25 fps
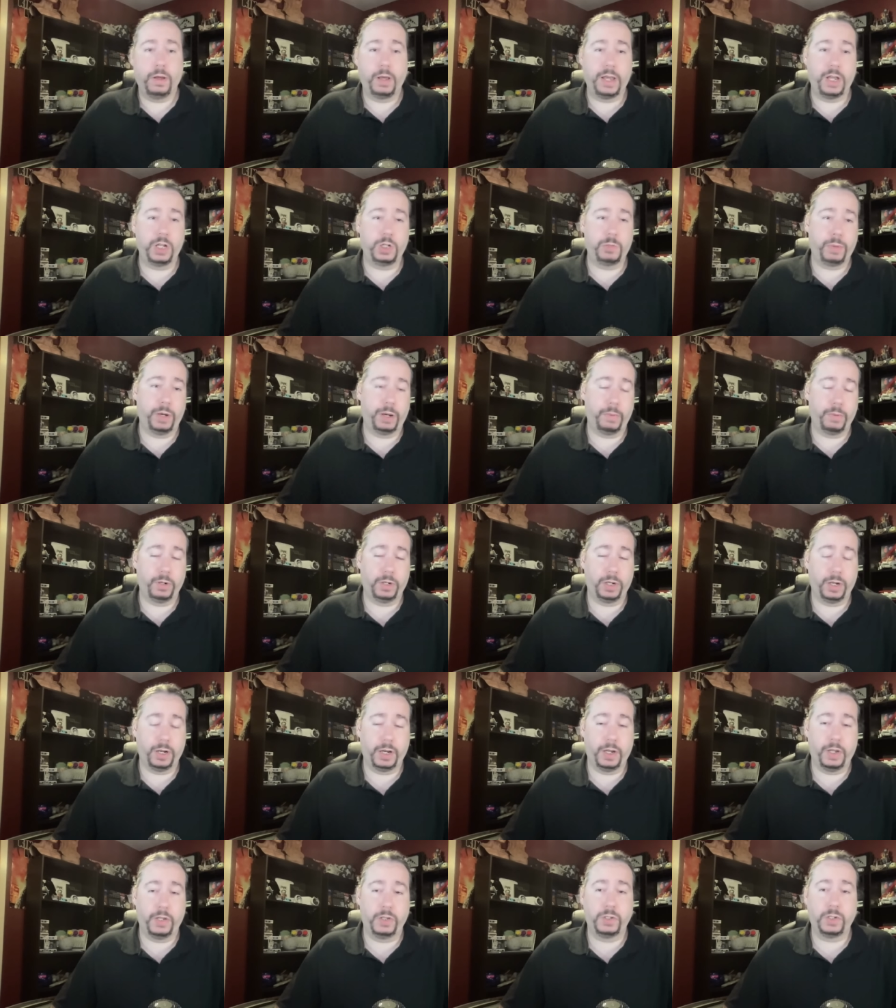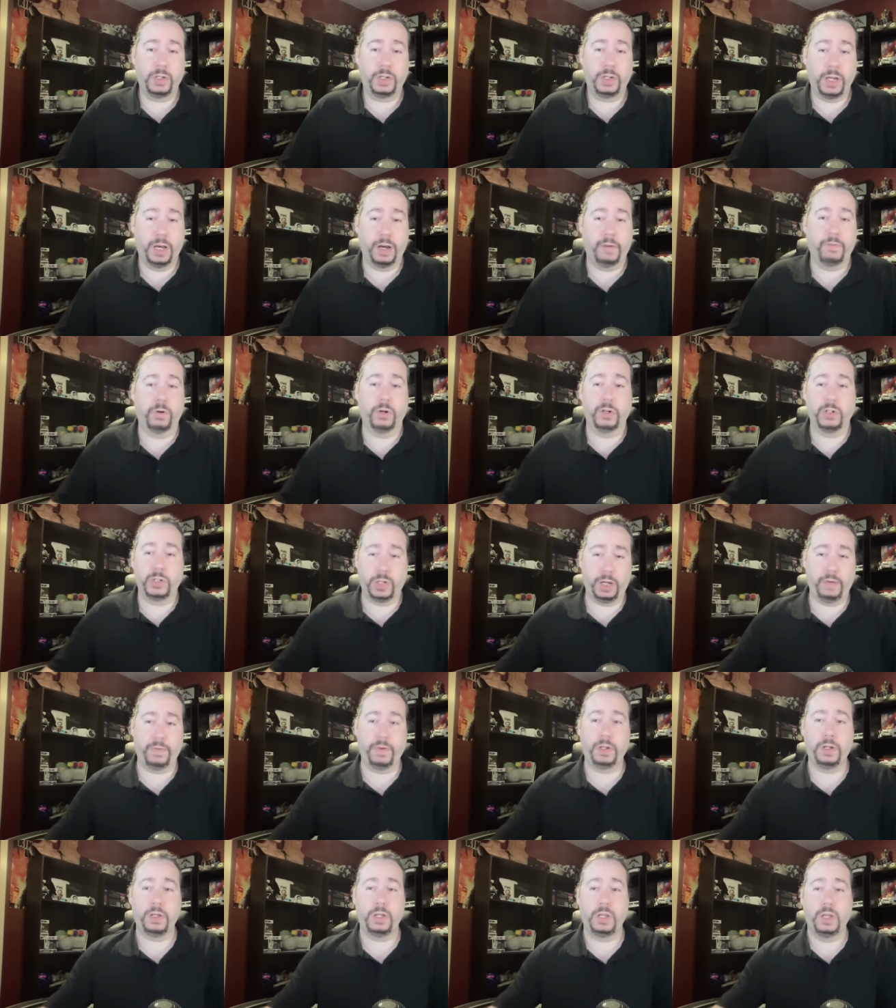H Bomber Guy's coverage
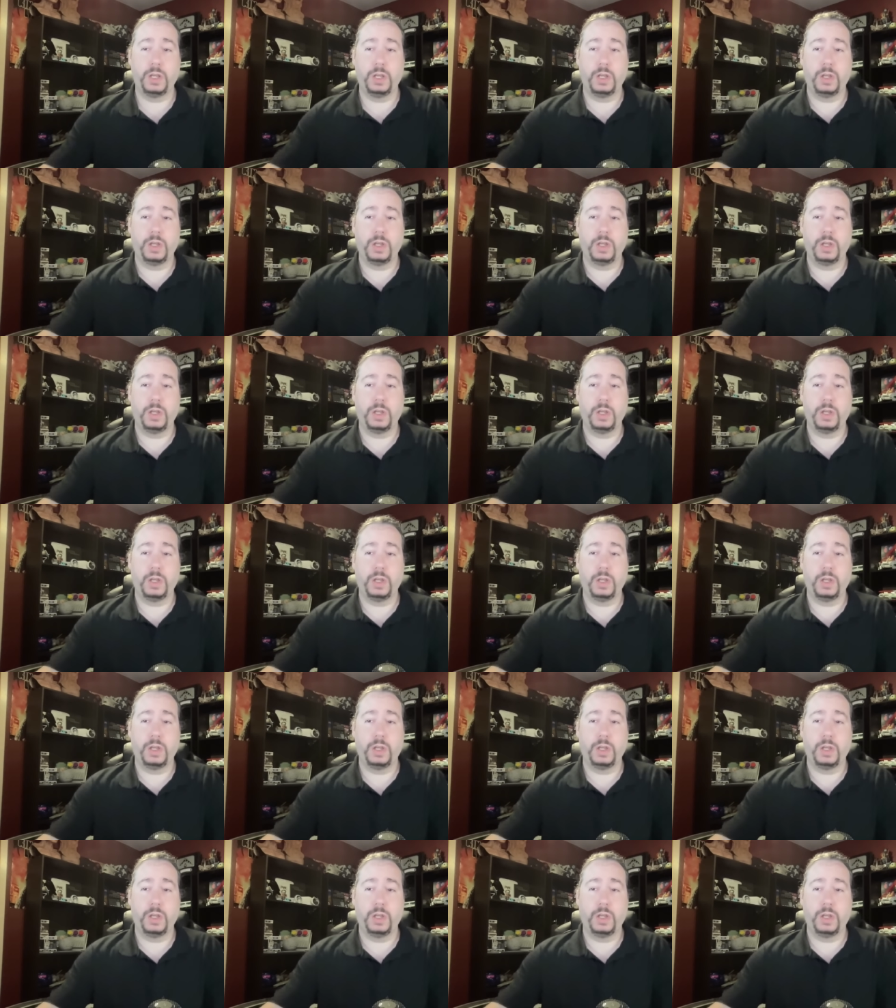of it.